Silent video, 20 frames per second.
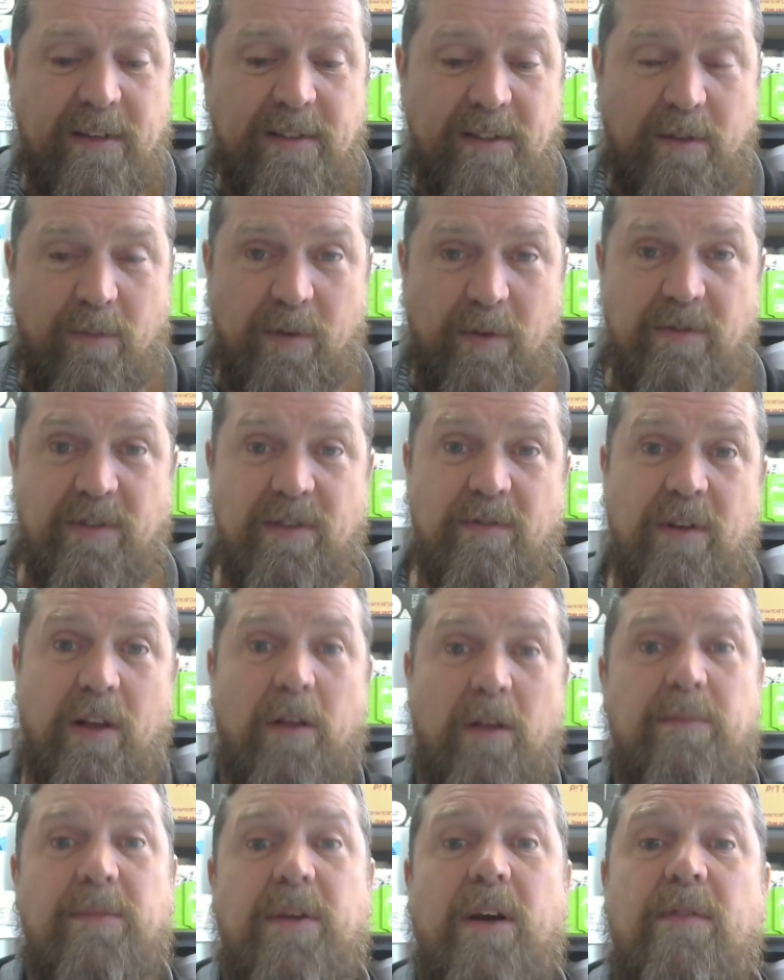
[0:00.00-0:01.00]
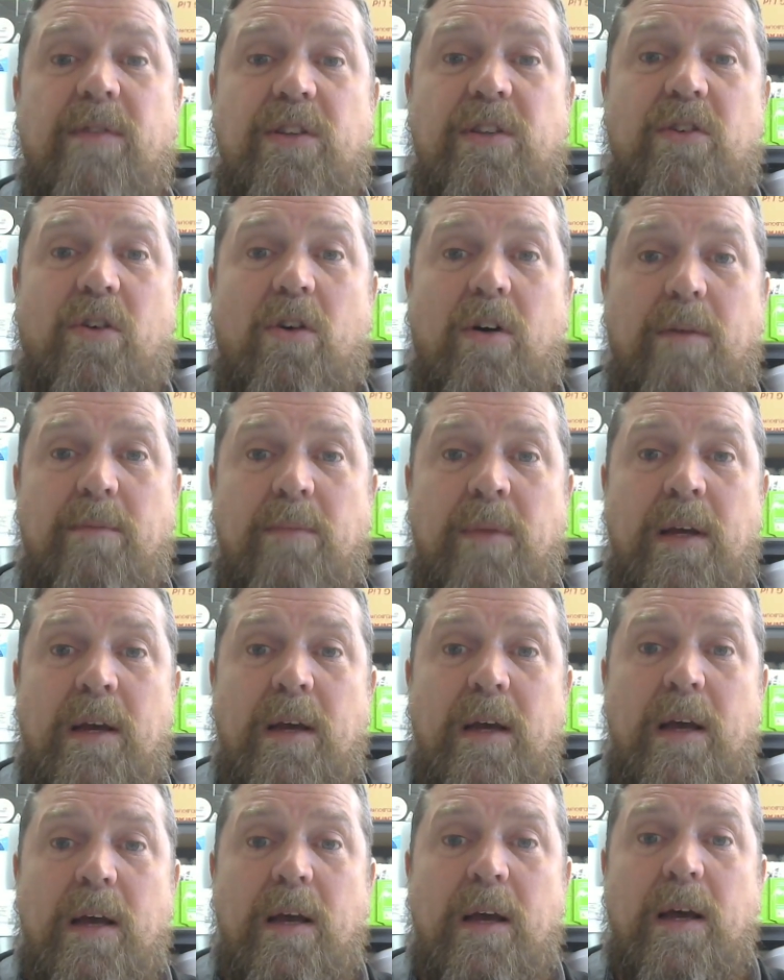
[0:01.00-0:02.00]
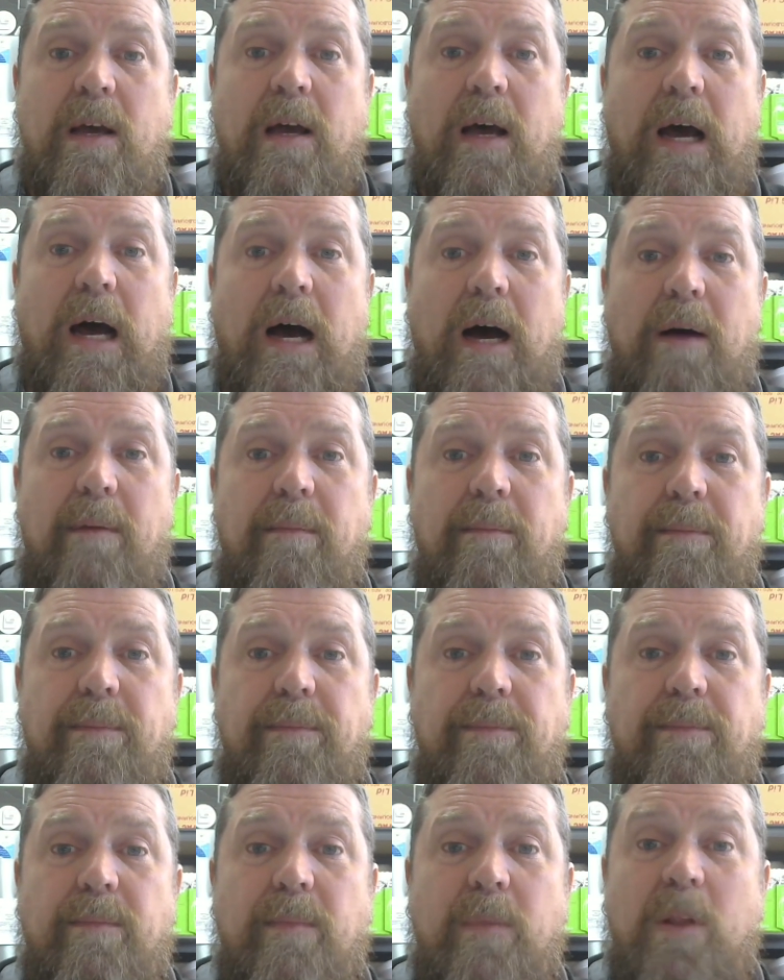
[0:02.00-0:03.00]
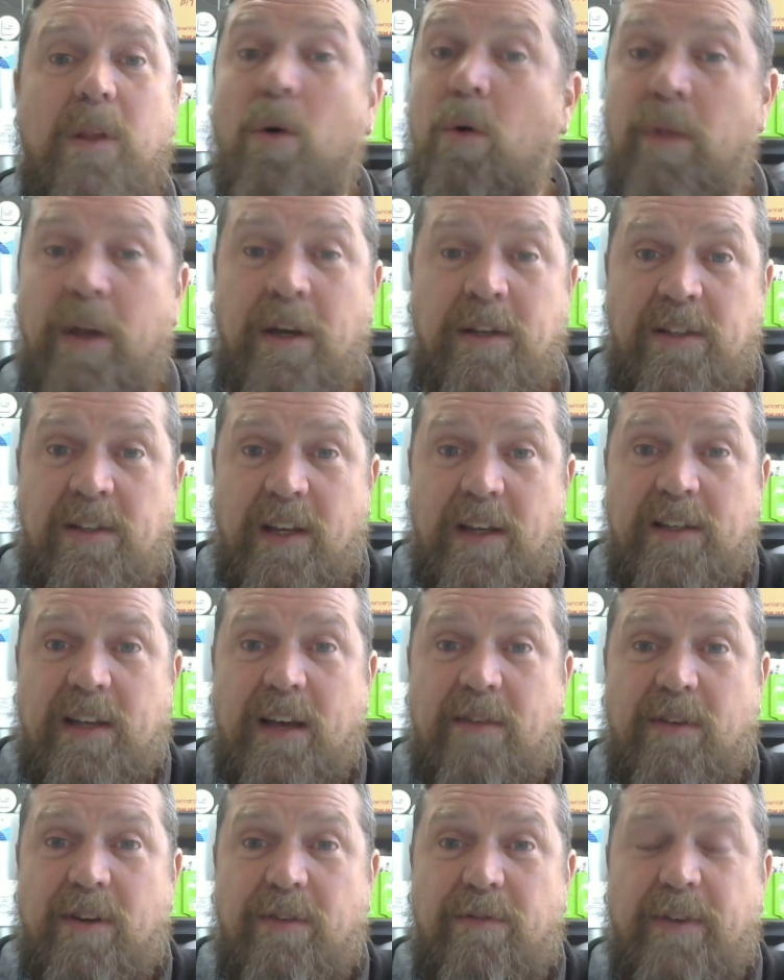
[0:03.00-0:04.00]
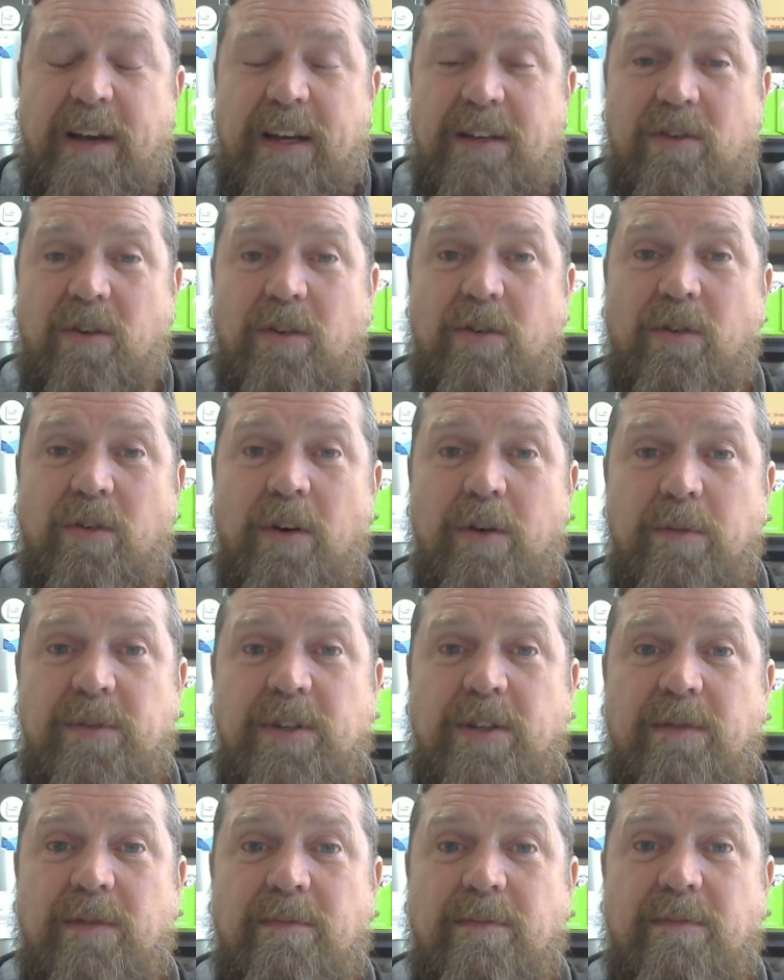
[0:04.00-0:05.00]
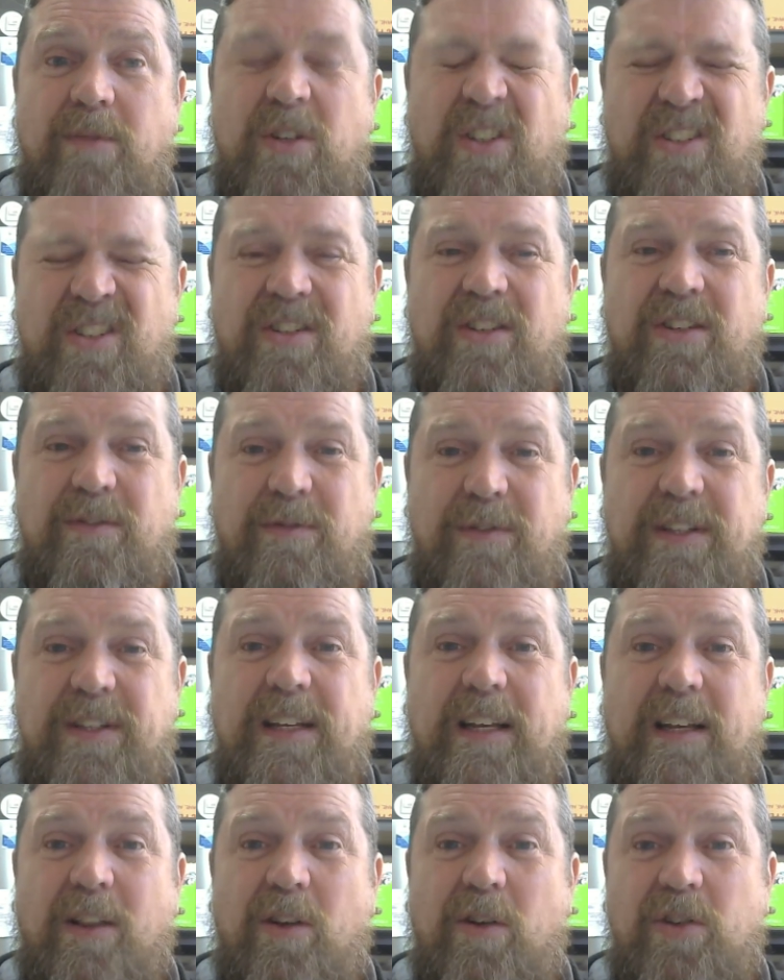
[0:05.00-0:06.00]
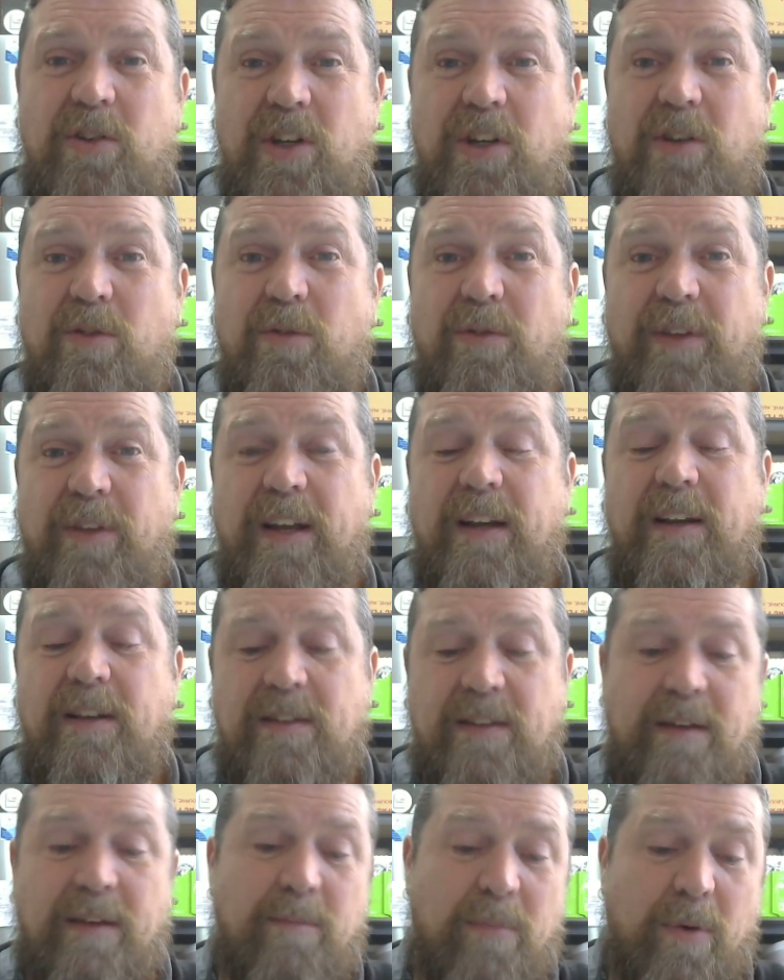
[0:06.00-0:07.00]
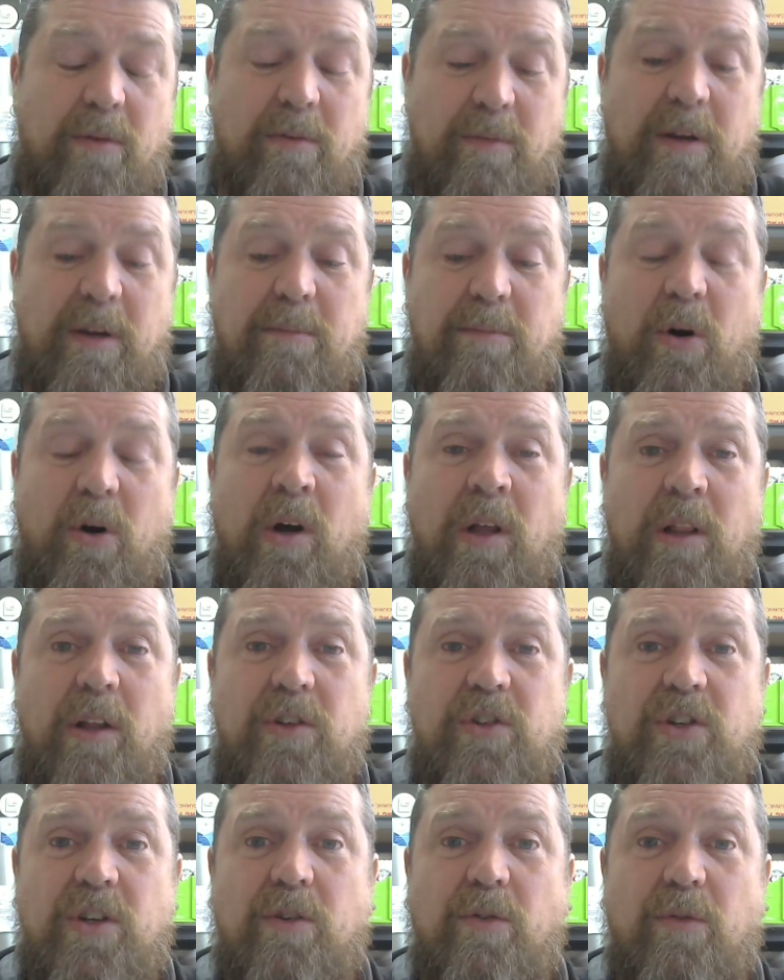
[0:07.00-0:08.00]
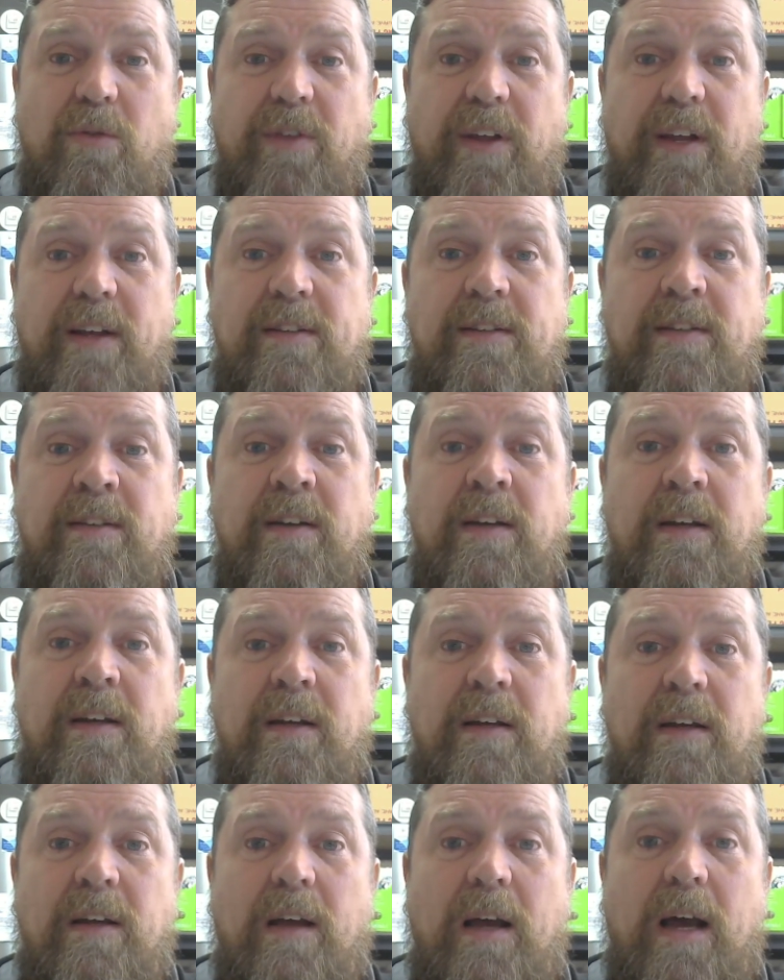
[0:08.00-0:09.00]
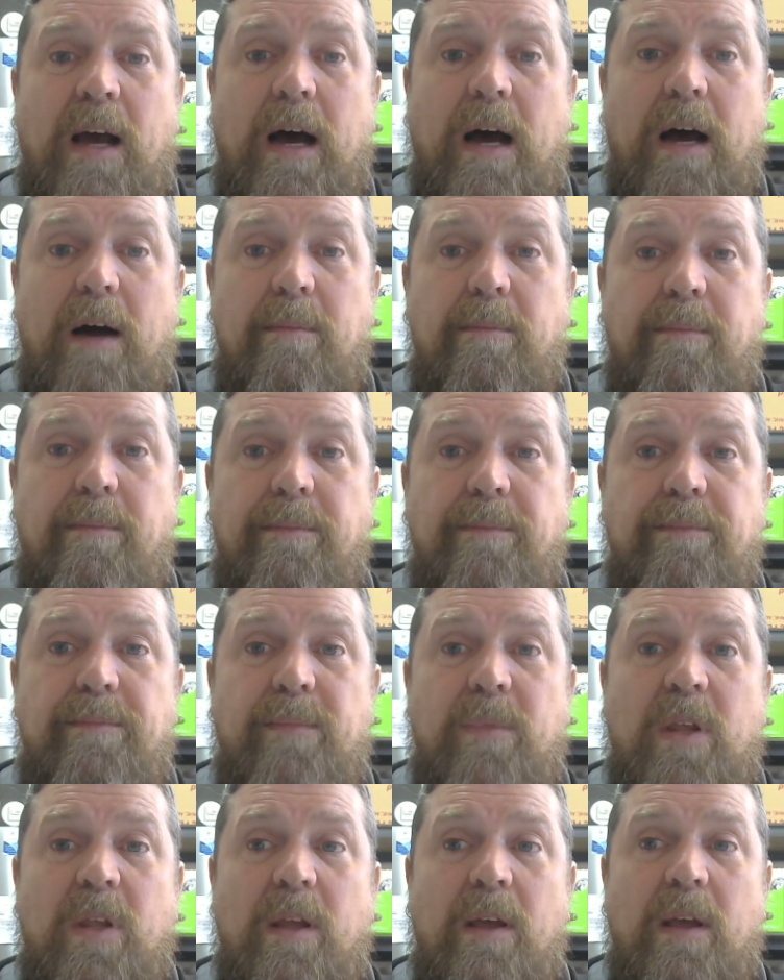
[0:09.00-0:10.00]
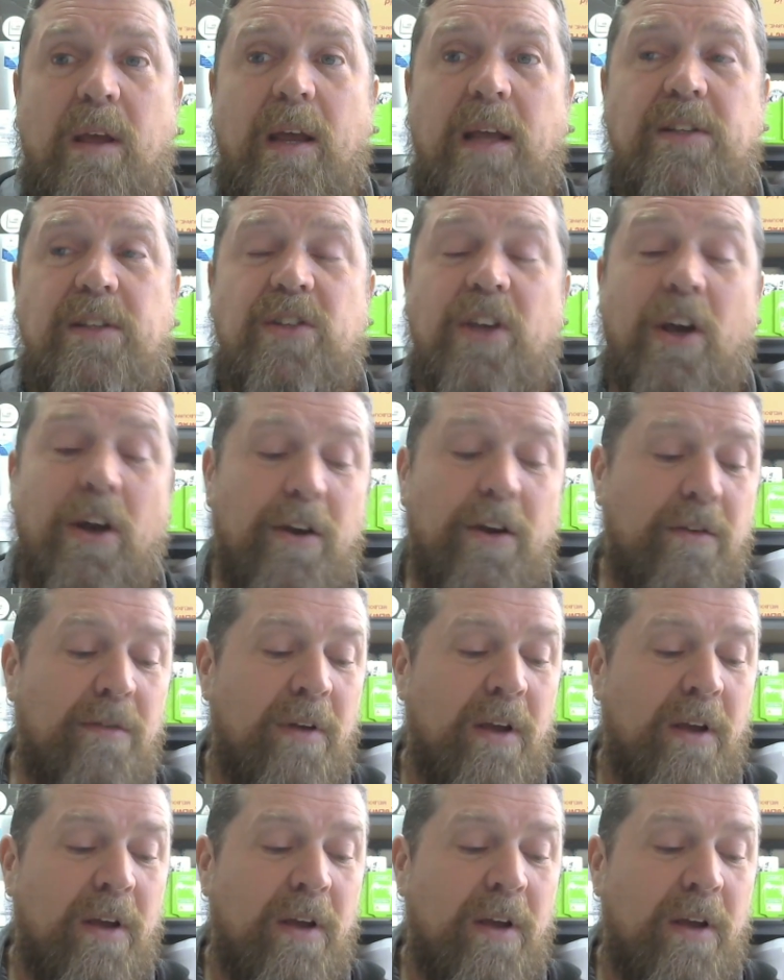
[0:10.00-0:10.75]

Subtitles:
that we've developed over time. All those things have an effect on groups, just physiological things and biological things. And so